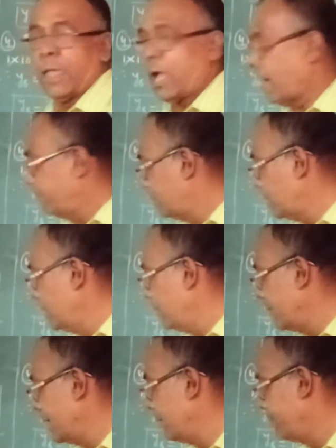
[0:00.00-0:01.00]
After
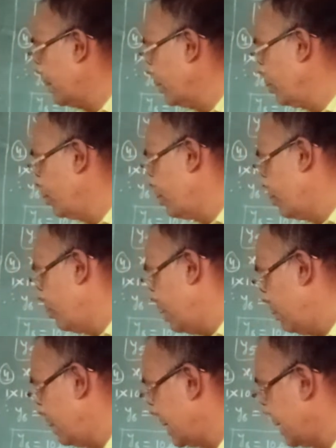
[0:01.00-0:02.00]
dividing 5 we
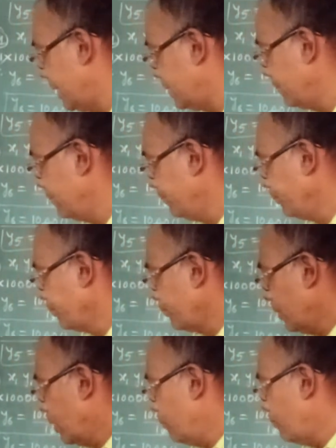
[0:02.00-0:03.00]
will get
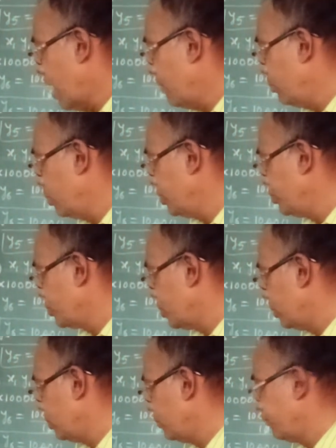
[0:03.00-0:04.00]
y4 is equal
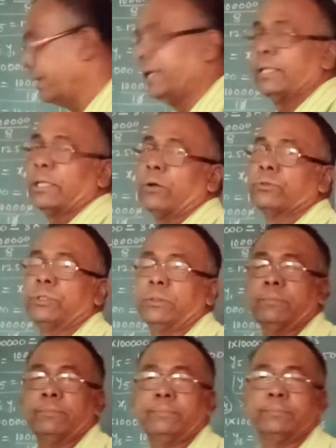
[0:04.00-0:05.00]
to 20,000.
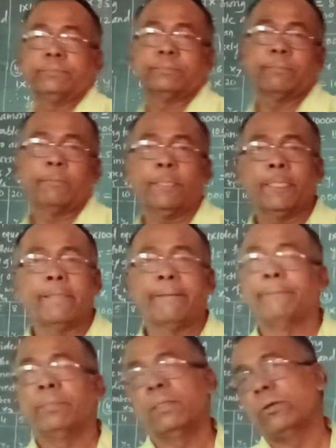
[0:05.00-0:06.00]

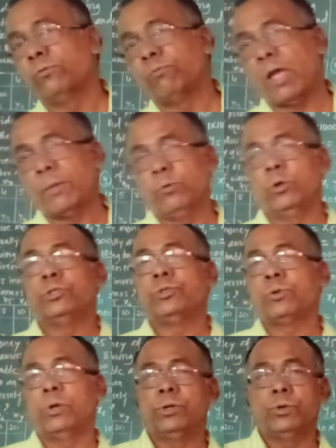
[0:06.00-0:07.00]
y4 is
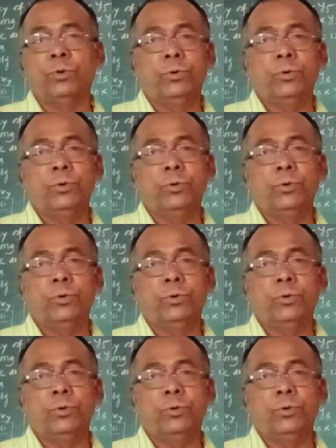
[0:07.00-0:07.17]
equal to